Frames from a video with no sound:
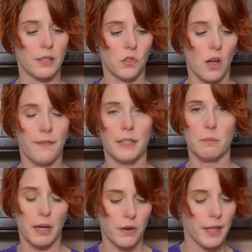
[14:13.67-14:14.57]
softened
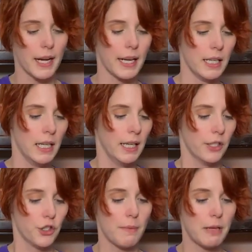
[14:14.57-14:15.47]
butter that I
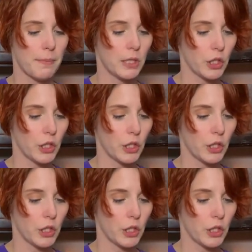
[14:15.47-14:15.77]
chopped up into